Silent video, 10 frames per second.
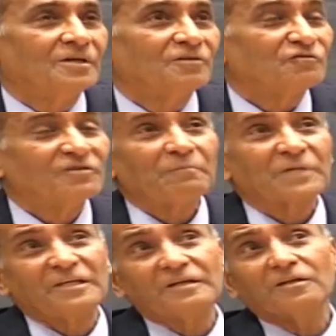So if I'm
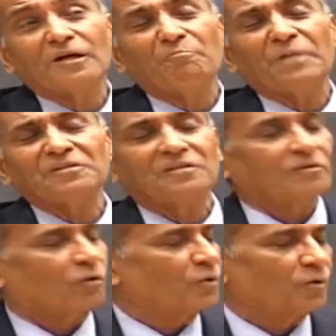little
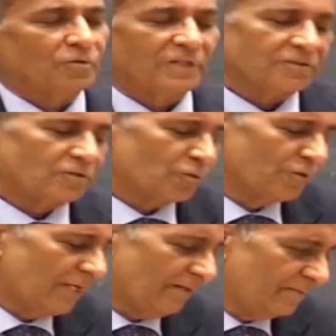compassionate, oh, that's not good
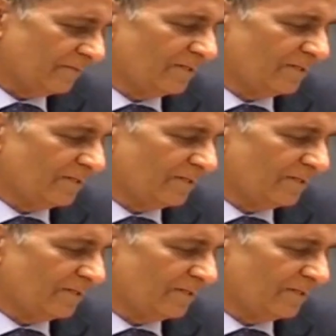enough.